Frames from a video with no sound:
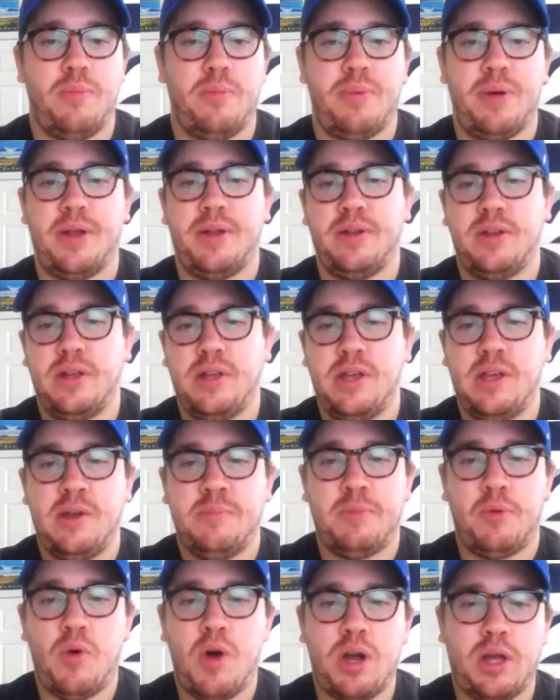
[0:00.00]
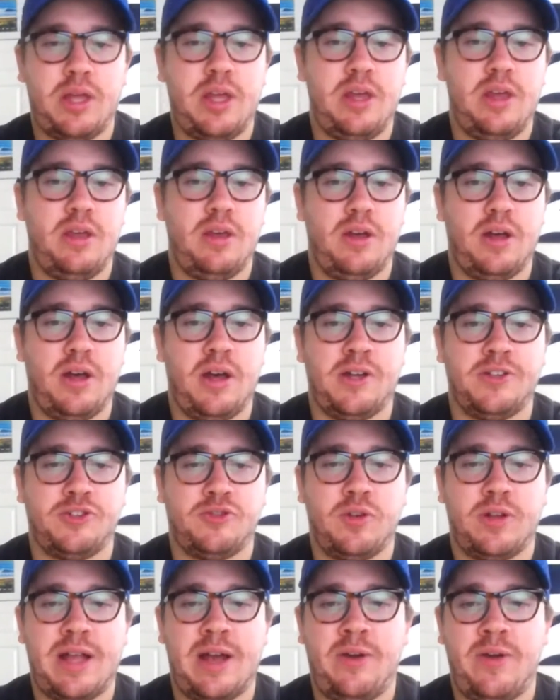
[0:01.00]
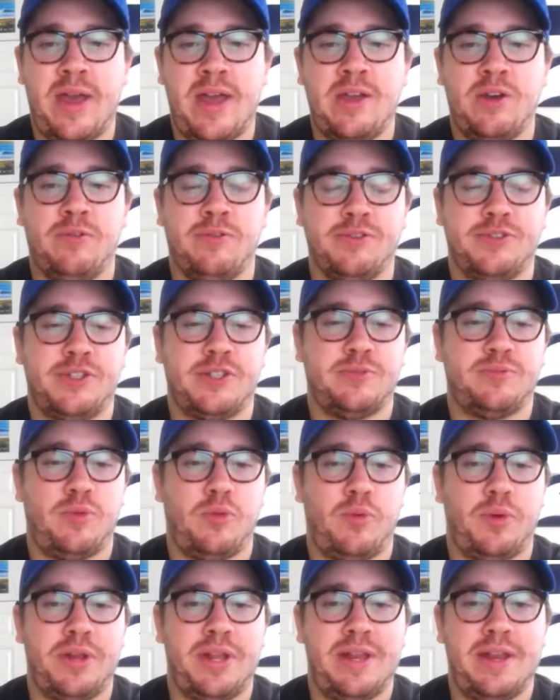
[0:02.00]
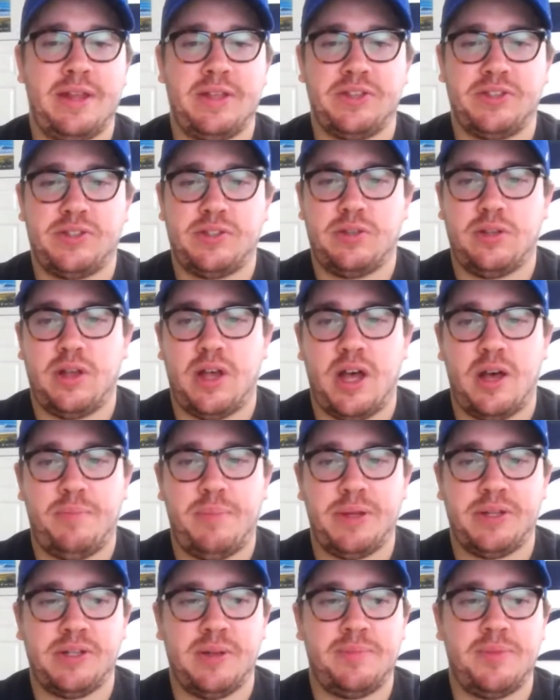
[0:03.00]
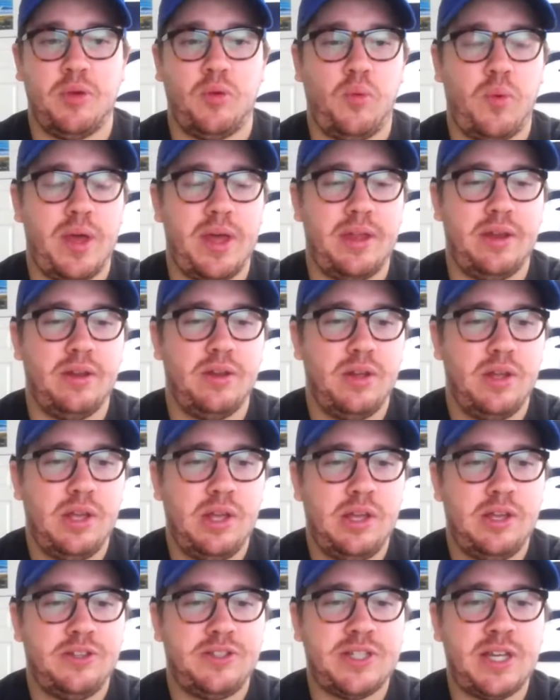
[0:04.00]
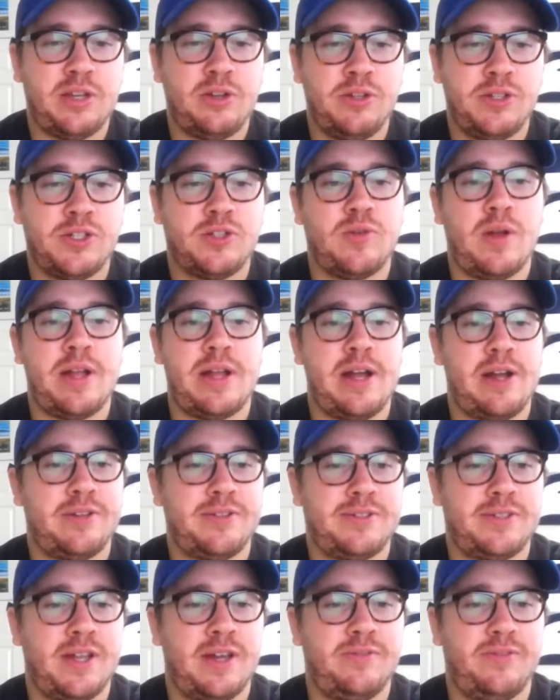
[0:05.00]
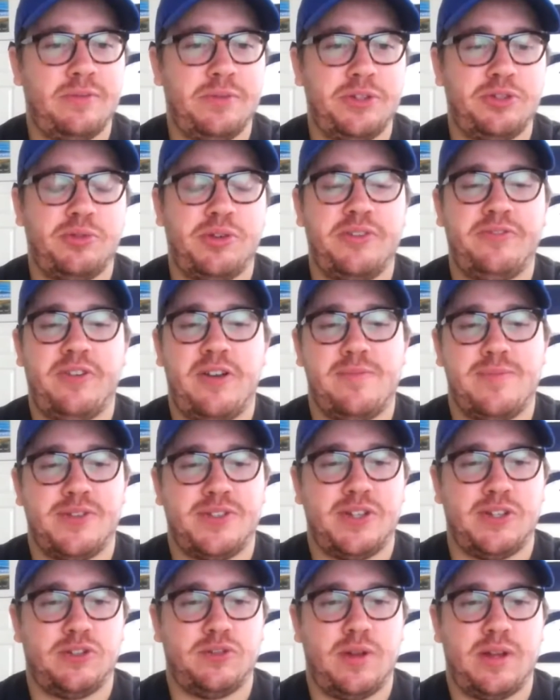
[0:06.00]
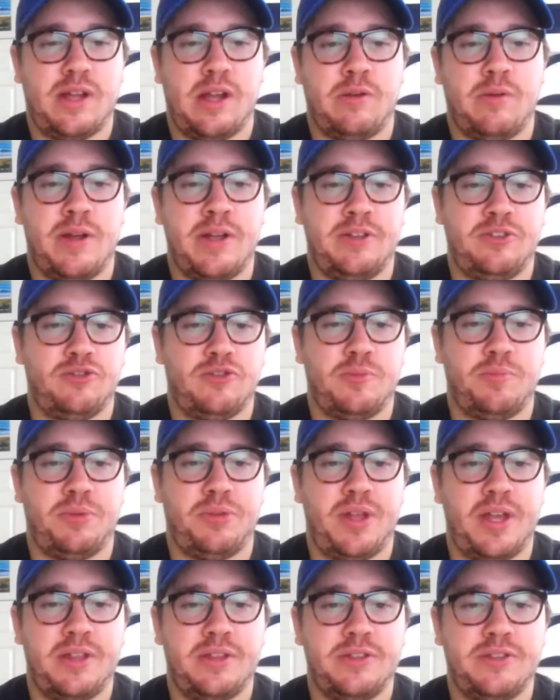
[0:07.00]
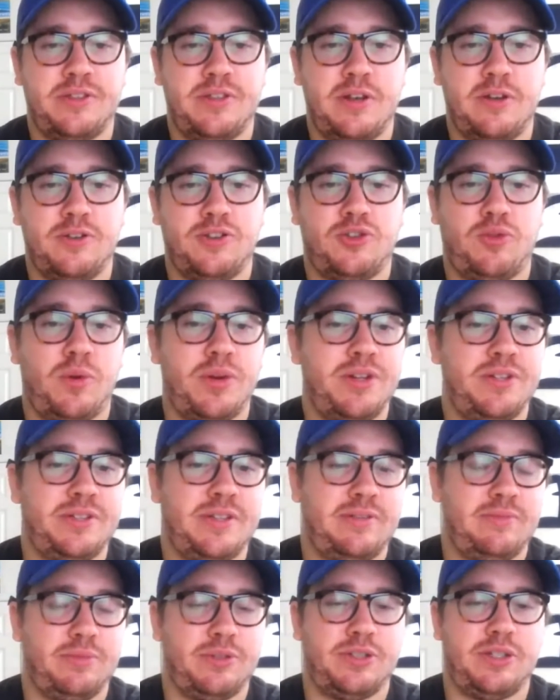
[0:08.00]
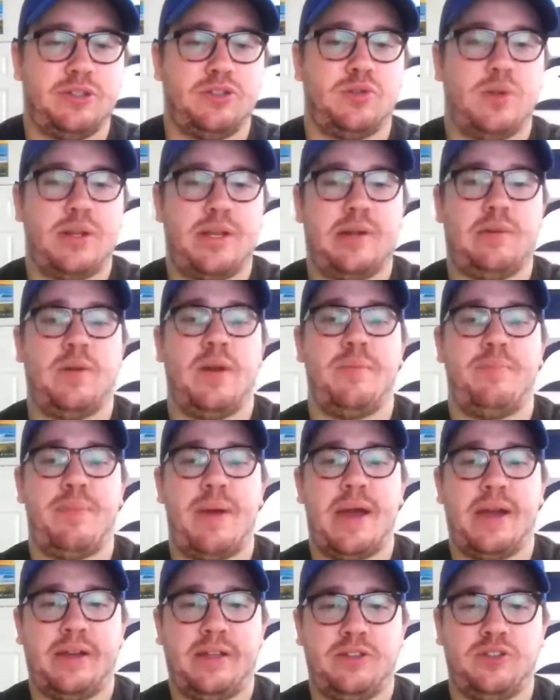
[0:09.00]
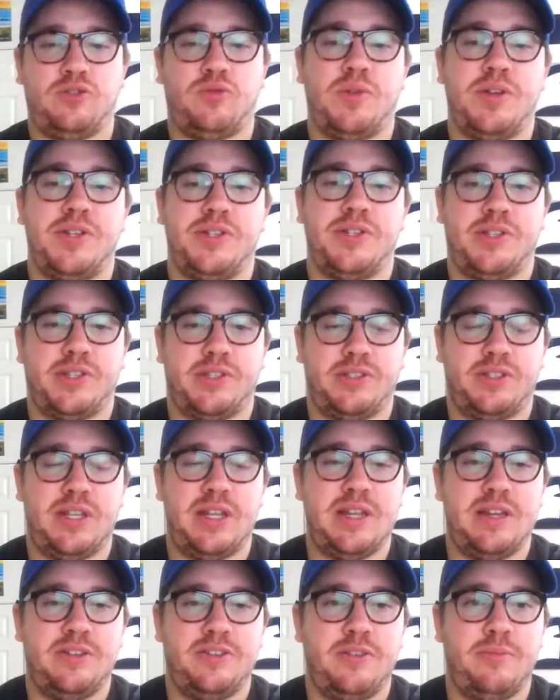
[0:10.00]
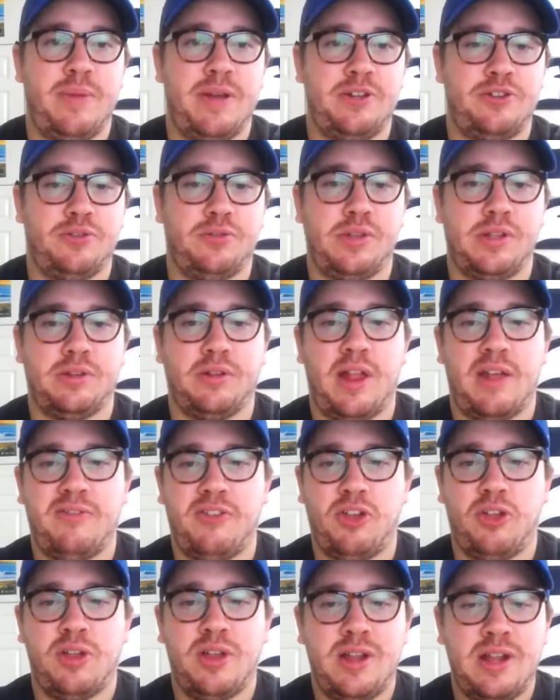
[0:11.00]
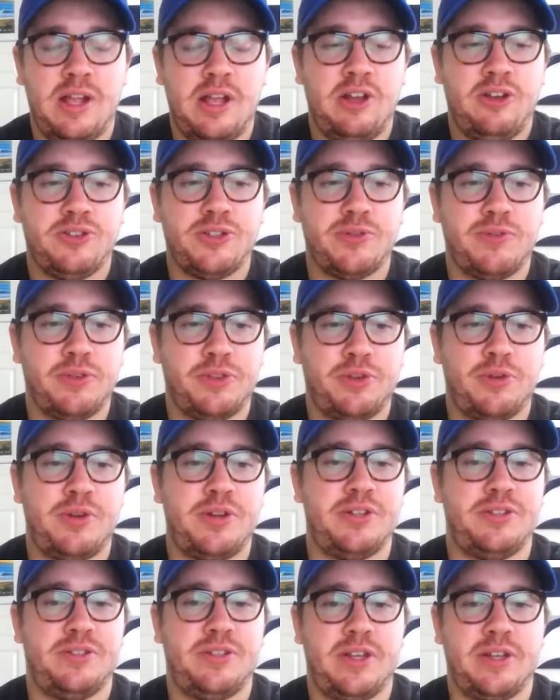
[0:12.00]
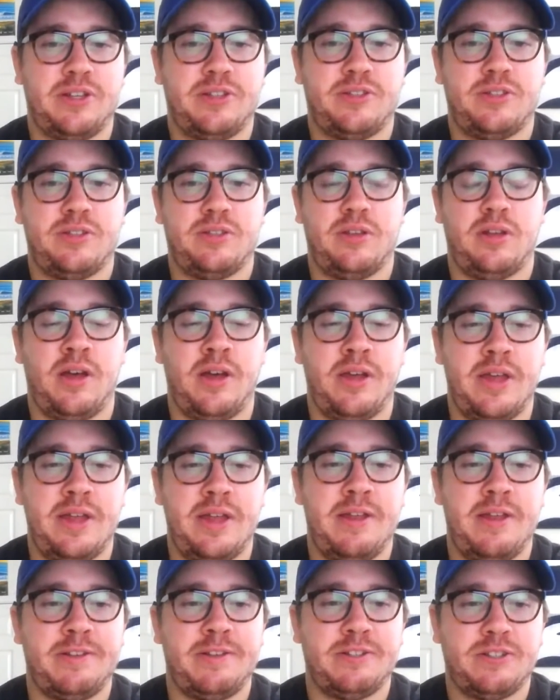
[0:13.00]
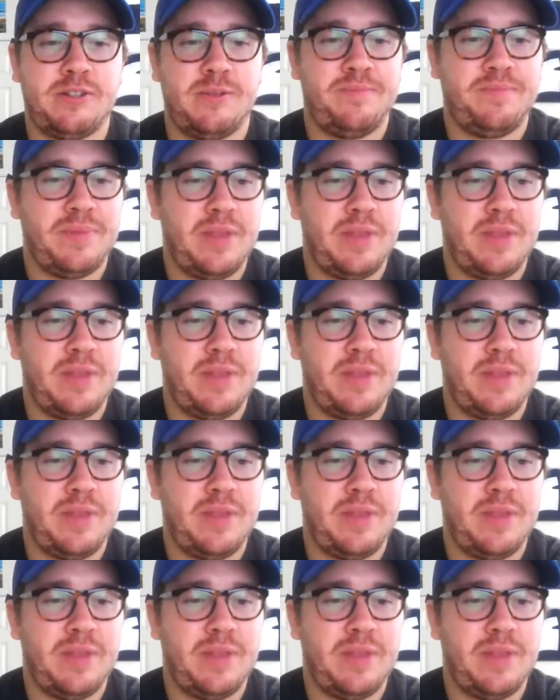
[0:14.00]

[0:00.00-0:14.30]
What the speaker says: But Milwaukee struck out 8 over 6.1 innings, picked up the win. He's got good strikeout stuff. I mean, 25% strikeout rate in AAA this year, 27% strikeout rate back in 2016 at the major league level. It was over 36 innings.